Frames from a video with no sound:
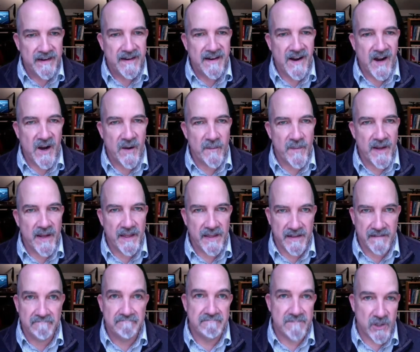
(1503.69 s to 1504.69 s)
And
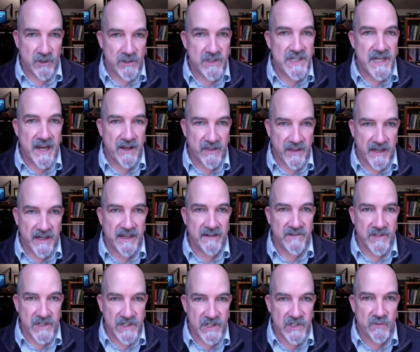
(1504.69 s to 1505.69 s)
it turns out that it gives
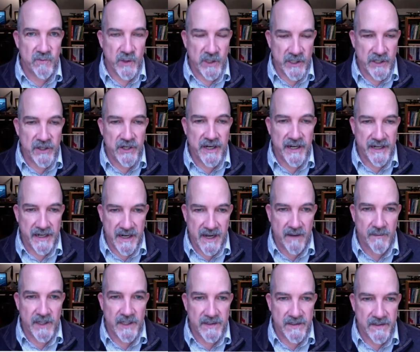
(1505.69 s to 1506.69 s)
us these really good
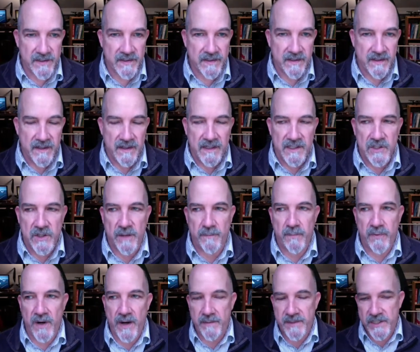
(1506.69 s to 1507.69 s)
economics. So I
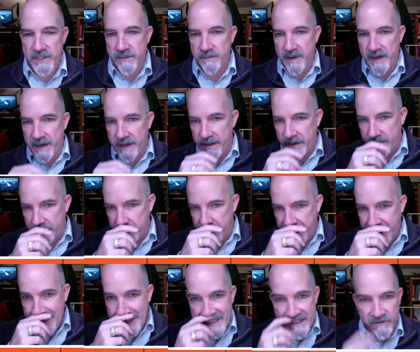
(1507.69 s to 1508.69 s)
promised to my
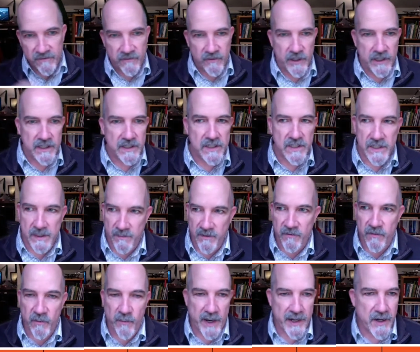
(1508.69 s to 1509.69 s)
LinkedIn friends, some of
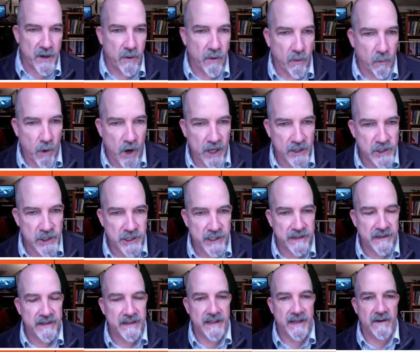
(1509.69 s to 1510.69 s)
whom I know are watching,
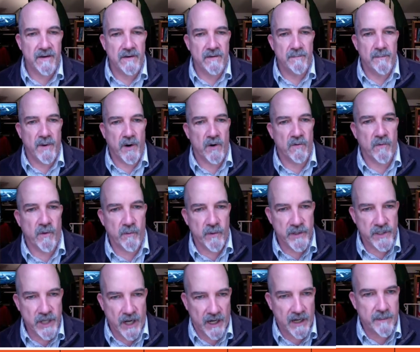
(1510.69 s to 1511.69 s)
that part of what we
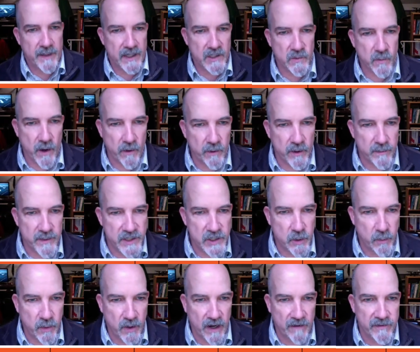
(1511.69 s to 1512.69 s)
talk about is why we're going to be so
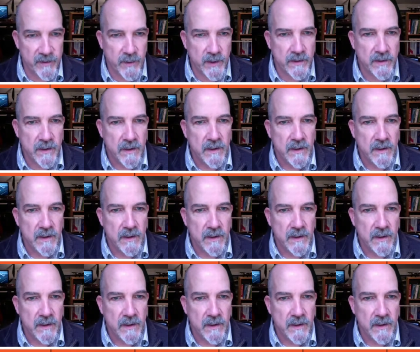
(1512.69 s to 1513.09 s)
profitable.